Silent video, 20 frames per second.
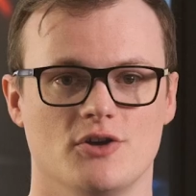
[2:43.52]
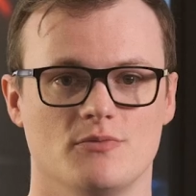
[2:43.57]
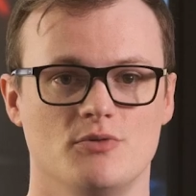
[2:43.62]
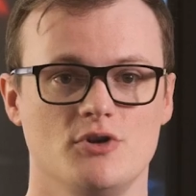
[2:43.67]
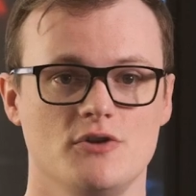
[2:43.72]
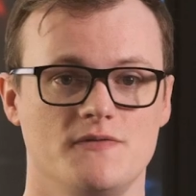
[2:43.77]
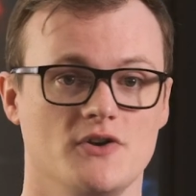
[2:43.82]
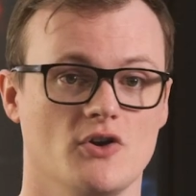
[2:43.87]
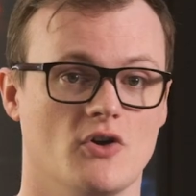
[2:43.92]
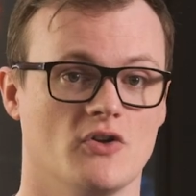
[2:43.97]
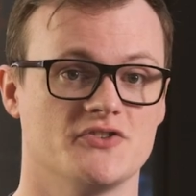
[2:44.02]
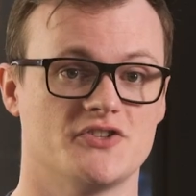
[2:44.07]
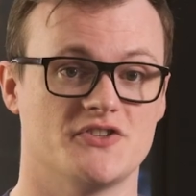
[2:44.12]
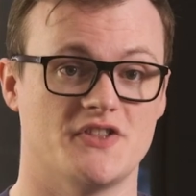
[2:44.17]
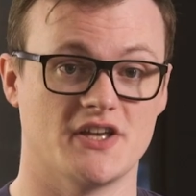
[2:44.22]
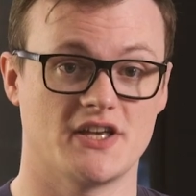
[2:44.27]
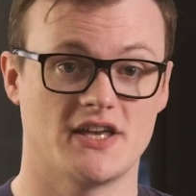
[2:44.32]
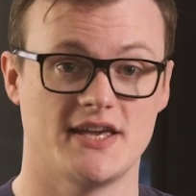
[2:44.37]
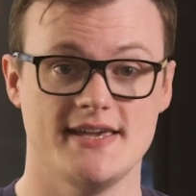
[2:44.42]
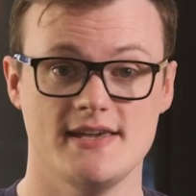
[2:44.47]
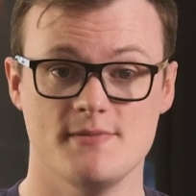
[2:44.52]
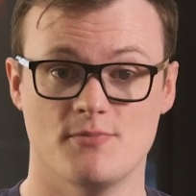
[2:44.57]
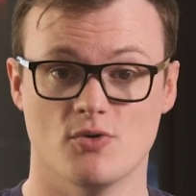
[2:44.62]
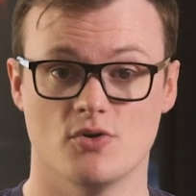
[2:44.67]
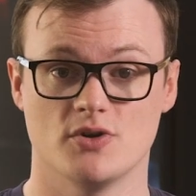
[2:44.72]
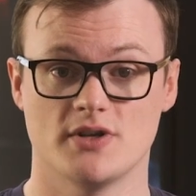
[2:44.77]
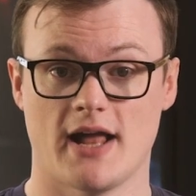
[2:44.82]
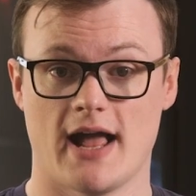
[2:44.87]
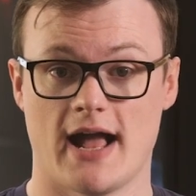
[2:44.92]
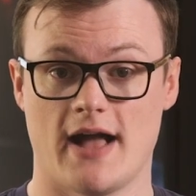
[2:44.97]
Moving on to the
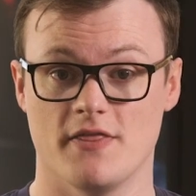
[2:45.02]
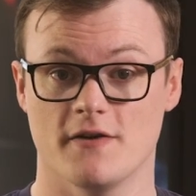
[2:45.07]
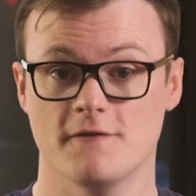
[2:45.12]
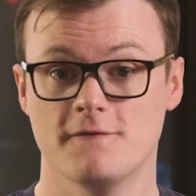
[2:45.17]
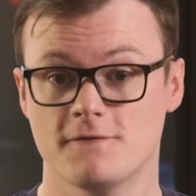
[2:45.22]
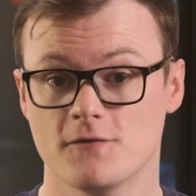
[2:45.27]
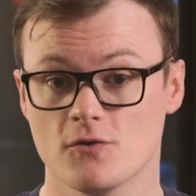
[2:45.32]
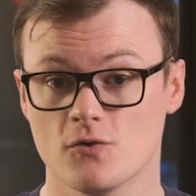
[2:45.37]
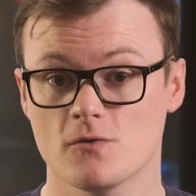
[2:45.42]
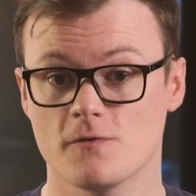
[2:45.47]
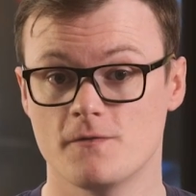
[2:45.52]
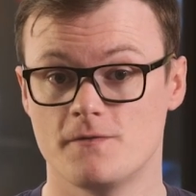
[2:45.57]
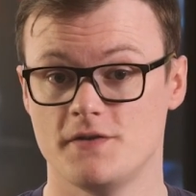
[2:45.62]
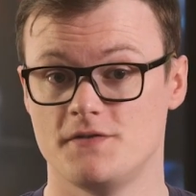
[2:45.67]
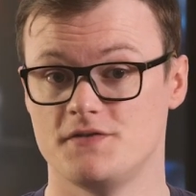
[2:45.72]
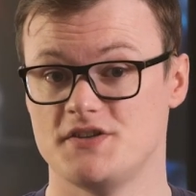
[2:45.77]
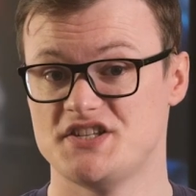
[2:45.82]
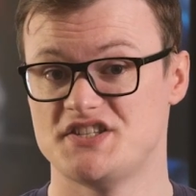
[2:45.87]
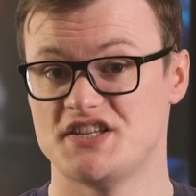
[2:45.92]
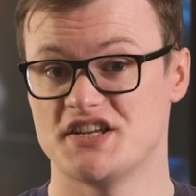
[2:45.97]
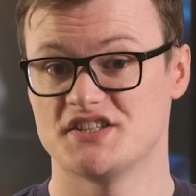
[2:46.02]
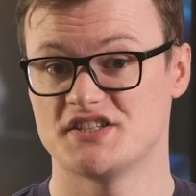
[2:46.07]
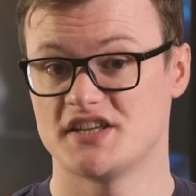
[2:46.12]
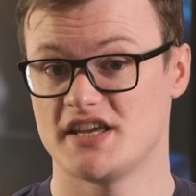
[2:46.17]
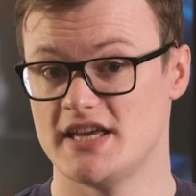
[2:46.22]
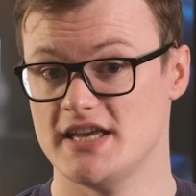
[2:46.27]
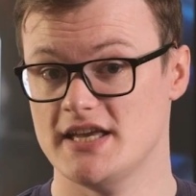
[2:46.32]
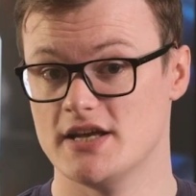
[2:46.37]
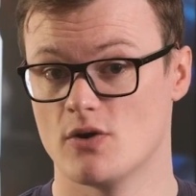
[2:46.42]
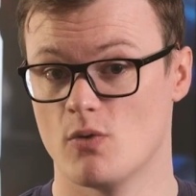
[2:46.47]
keyboard and the full 56
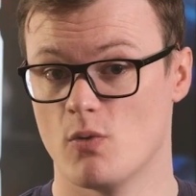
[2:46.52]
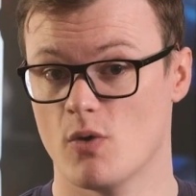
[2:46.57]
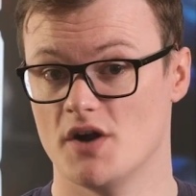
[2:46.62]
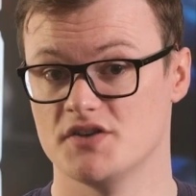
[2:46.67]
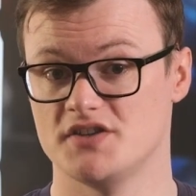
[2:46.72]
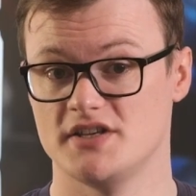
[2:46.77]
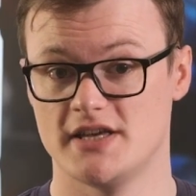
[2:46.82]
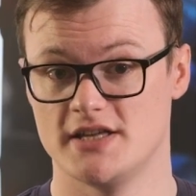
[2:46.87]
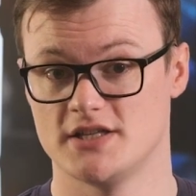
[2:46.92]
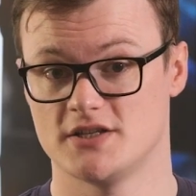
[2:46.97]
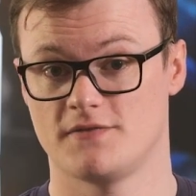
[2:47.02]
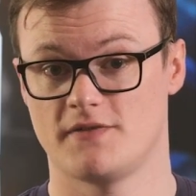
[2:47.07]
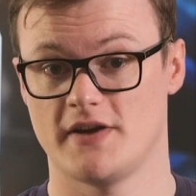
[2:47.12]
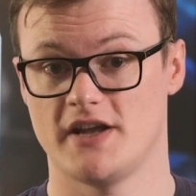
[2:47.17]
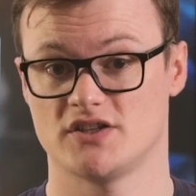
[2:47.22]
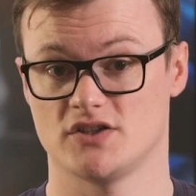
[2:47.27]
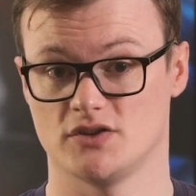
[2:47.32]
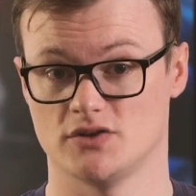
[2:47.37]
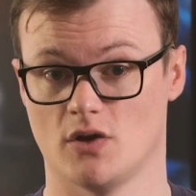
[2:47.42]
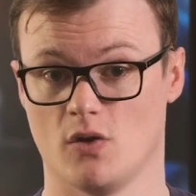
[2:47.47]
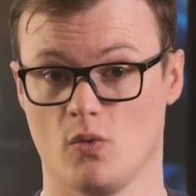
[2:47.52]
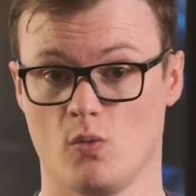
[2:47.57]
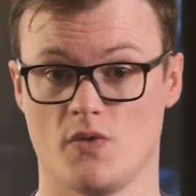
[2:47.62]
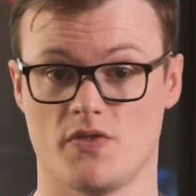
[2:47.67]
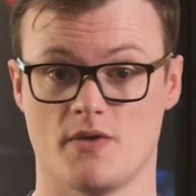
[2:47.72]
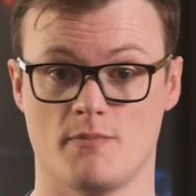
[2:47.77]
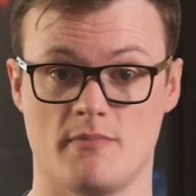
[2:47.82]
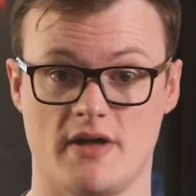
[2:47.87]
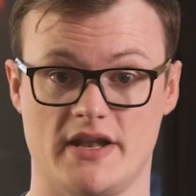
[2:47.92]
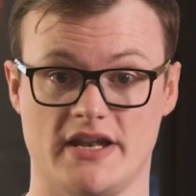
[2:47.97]
key QWERTY interface along
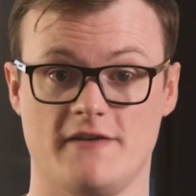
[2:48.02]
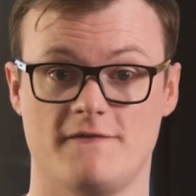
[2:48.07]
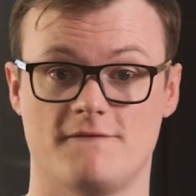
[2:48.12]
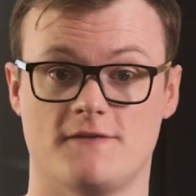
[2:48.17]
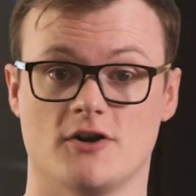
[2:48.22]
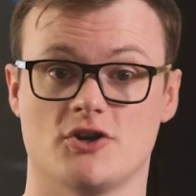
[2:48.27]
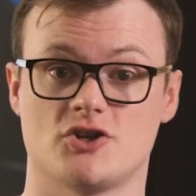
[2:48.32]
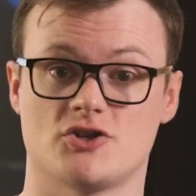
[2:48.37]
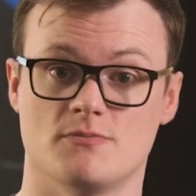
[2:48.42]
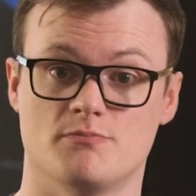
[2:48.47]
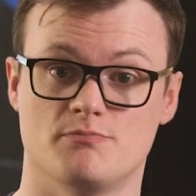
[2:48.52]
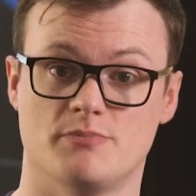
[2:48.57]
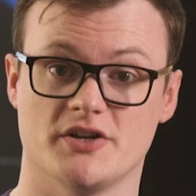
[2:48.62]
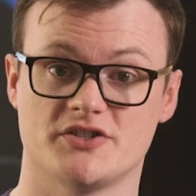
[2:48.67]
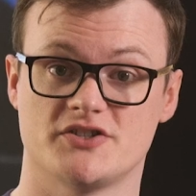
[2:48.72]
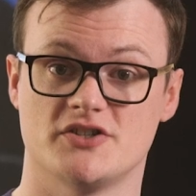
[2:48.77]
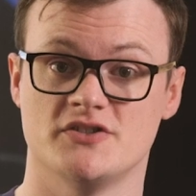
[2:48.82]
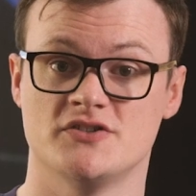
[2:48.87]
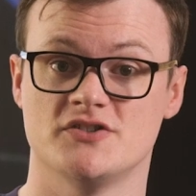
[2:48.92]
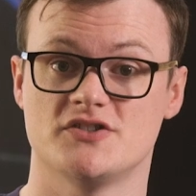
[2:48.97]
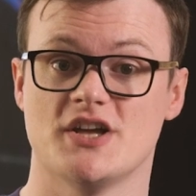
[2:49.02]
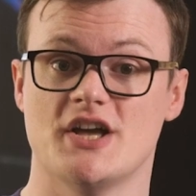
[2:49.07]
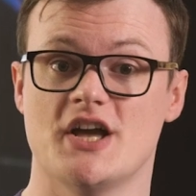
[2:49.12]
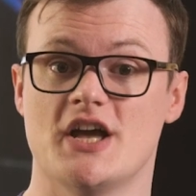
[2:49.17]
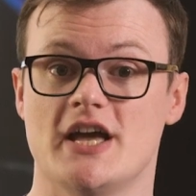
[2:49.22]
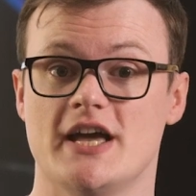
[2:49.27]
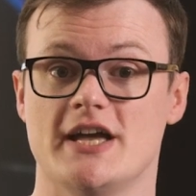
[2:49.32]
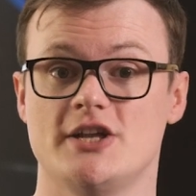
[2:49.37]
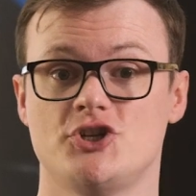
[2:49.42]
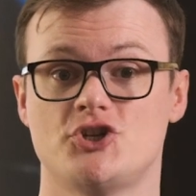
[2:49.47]
with the many function buttons
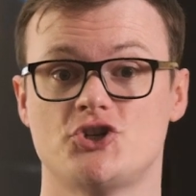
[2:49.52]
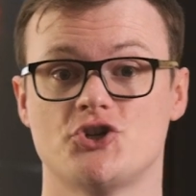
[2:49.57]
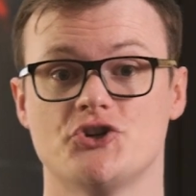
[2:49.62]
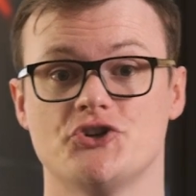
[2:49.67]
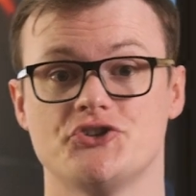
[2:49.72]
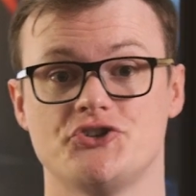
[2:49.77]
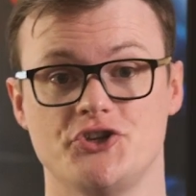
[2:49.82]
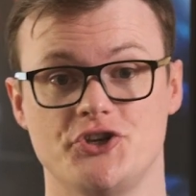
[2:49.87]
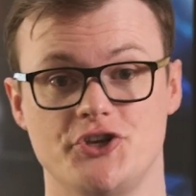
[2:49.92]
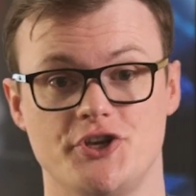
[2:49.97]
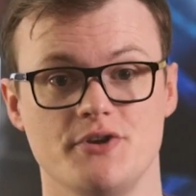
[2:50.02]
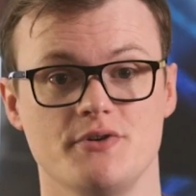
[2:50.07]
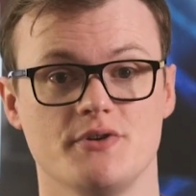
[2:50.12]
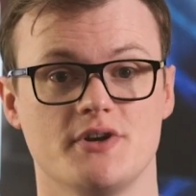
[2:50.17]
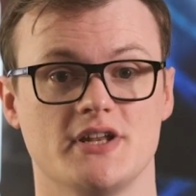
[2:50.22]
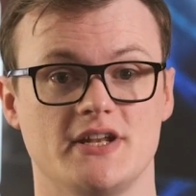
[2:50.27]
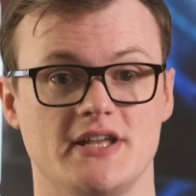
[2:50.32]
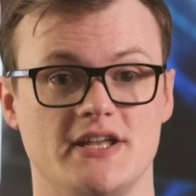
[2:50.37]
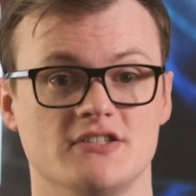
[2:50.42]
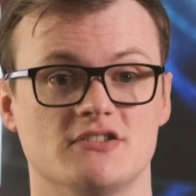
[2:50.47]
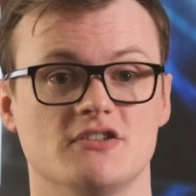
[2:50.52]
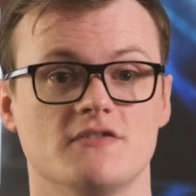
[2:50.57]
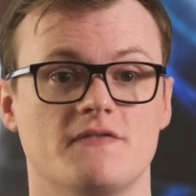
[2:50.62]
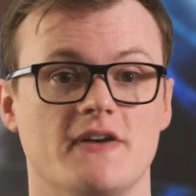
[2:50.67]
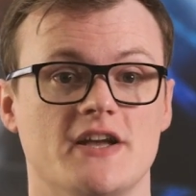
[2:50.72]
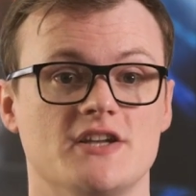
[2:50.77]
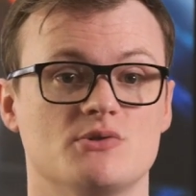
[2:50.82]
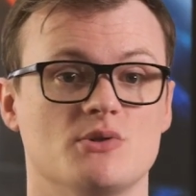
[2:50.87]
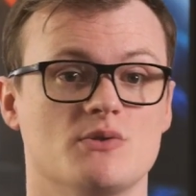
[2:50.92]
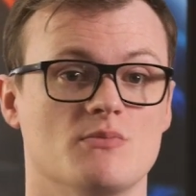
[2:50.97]
ensures you can
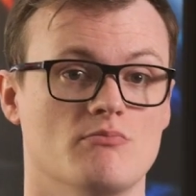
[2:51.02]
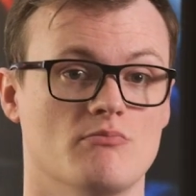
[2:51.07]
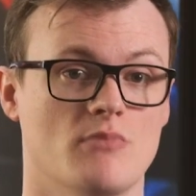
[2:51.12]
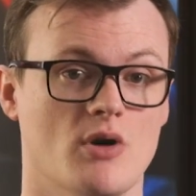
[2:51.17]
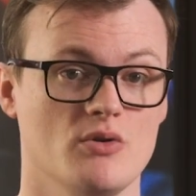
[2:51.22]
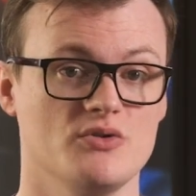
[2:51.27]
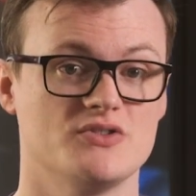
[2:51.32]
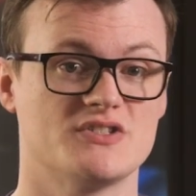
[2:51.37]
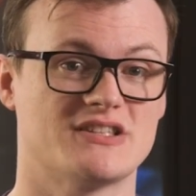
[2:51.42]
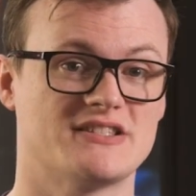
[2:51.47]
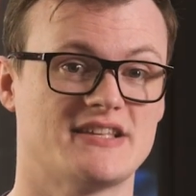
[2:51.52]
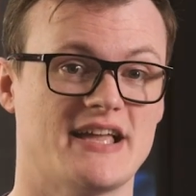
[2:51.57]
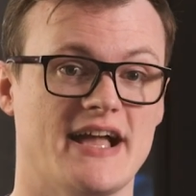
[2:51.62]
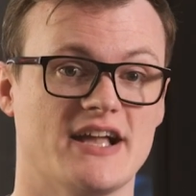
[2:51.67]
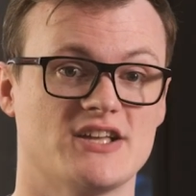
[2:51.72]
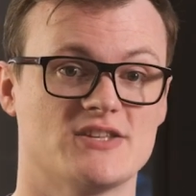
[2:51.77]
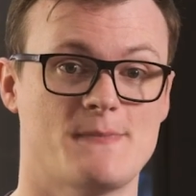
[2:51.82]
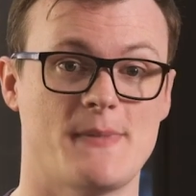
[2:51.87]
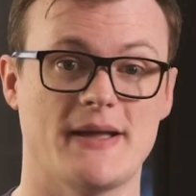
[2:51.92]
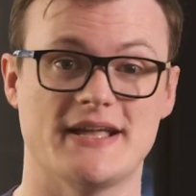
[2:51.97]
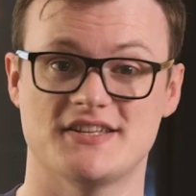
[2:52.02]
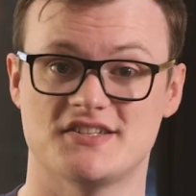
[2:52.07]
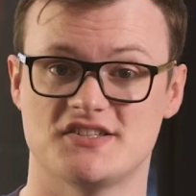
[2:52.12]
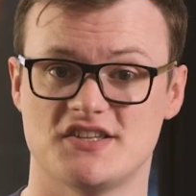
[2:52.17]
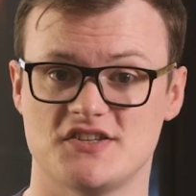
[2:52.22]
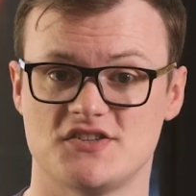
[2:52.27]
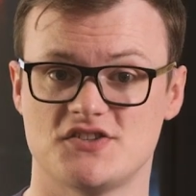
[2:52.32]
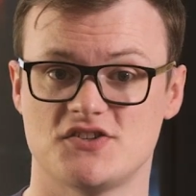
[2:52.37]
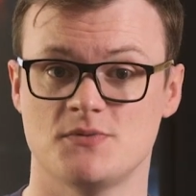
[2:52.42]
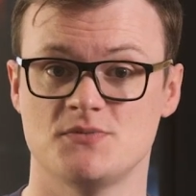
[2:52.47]
interface with most text-based
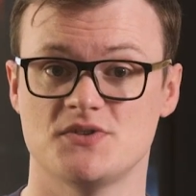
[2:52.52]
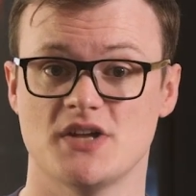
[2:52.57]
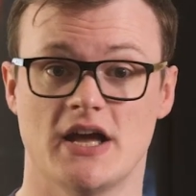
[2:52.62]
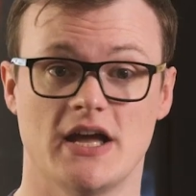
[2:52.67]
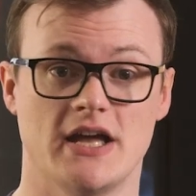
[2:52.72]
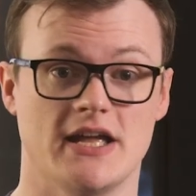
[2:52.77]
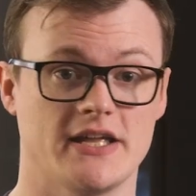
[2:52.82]
systems,